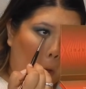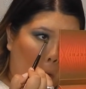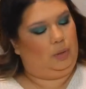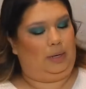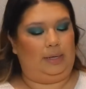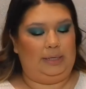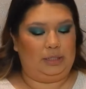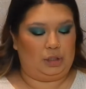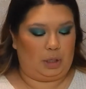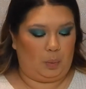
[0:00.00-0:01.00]
So I'm going to
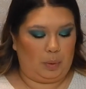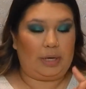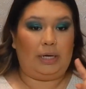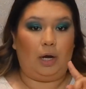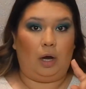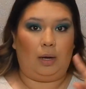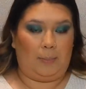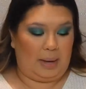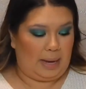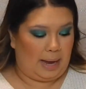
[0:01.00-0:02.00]
start working on
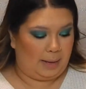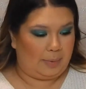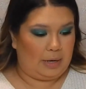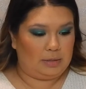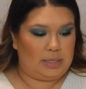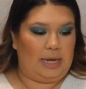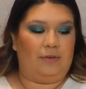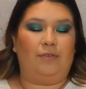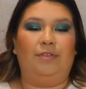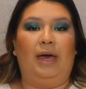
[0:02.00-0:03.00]
my eyebrows, and
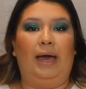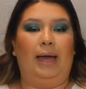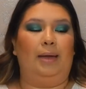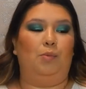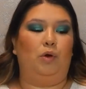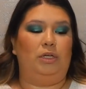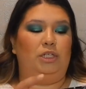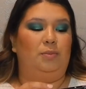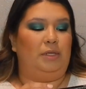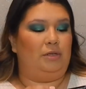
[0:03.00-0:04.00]
for that I am going
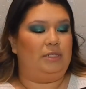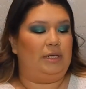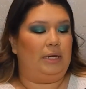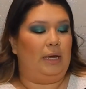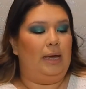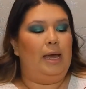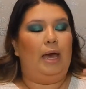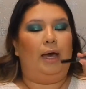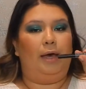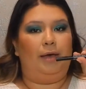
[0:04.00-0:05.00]
to be using
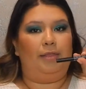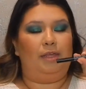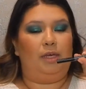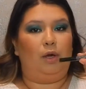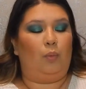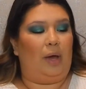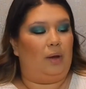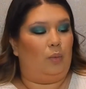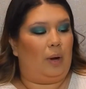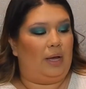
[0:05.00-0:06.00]
the Wet
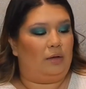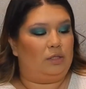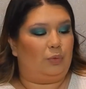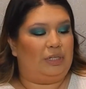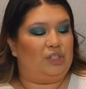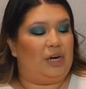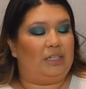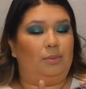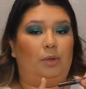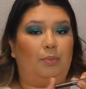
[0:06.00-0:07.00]
n Wild
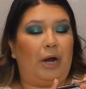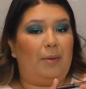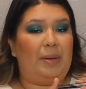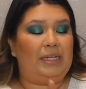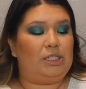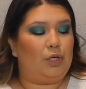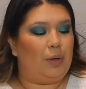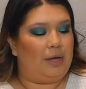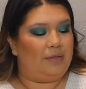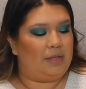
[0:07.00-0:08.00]
retractable brow pencil
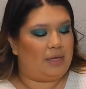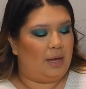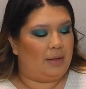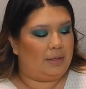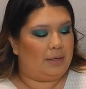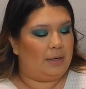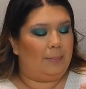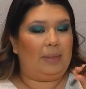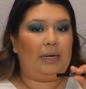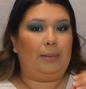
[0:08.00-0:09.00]
in the color
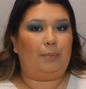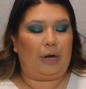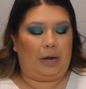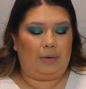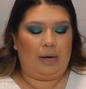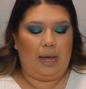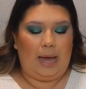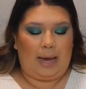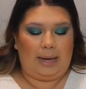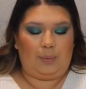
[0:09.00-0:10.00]
medium brown.
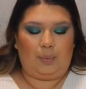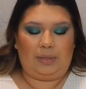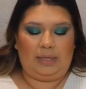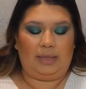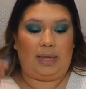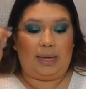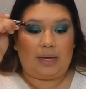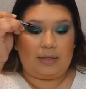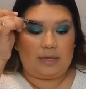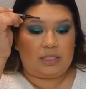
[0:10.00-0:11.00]
I really
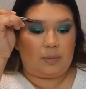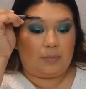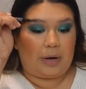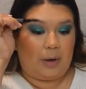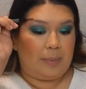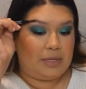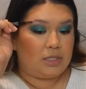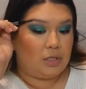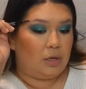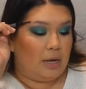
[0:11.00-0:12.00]
like this brow
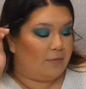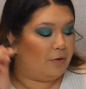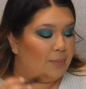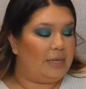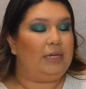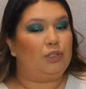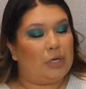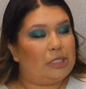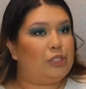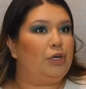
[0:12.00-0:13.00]
pencil, and for being
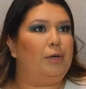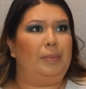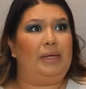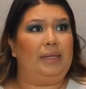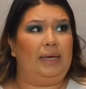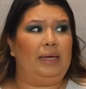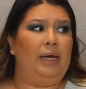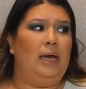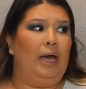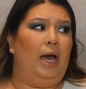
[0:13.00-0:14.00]
drugstore, being like,
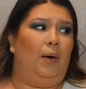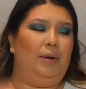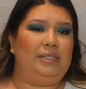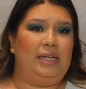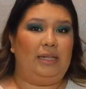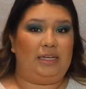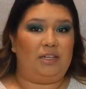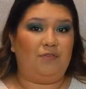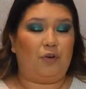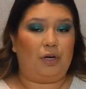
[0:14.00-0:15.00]
I want to say less
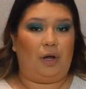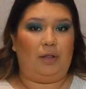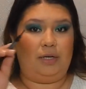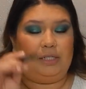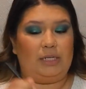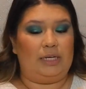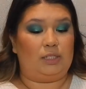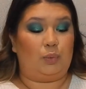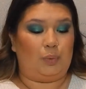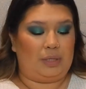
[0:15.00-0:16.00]
than $4,
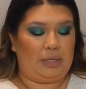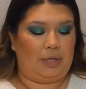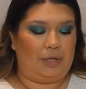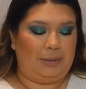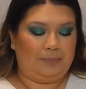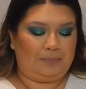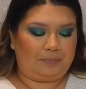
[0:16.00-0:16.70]
it's really good.